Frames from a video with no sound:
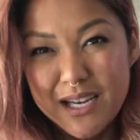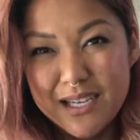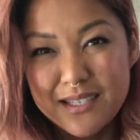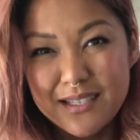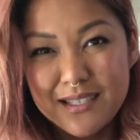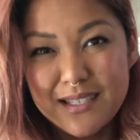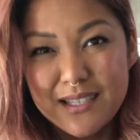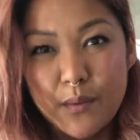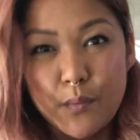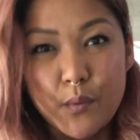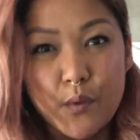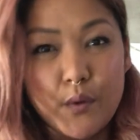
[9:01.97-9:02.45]
of
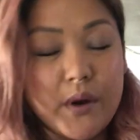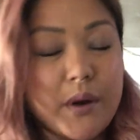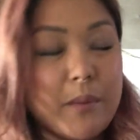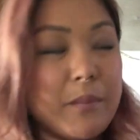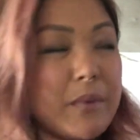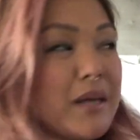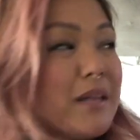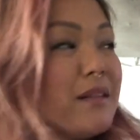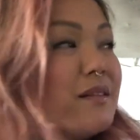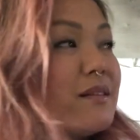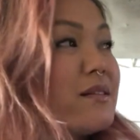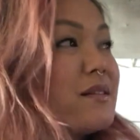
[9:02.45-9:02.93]
summery
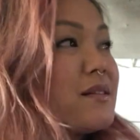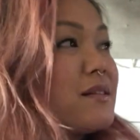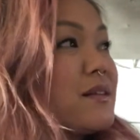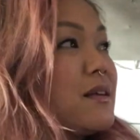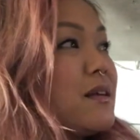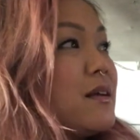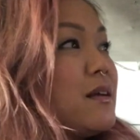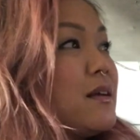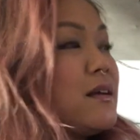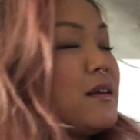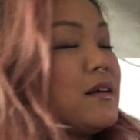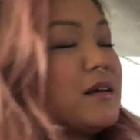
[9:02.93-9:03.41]
months,
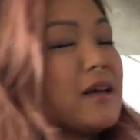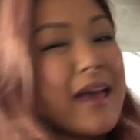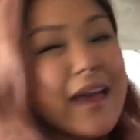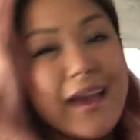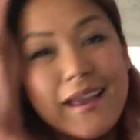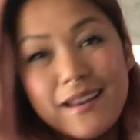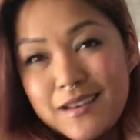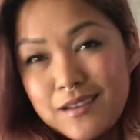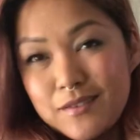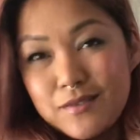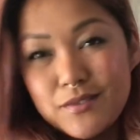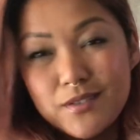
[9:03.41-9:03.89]

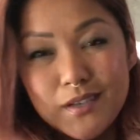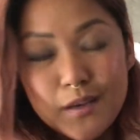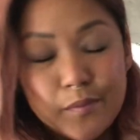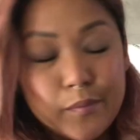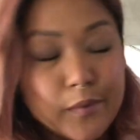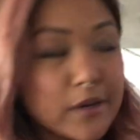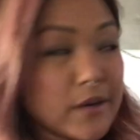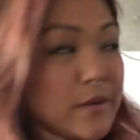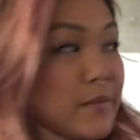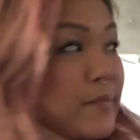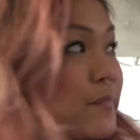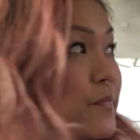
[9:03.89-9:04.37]
end of
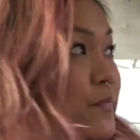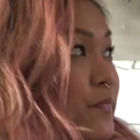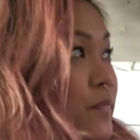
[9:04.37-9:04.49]
summer,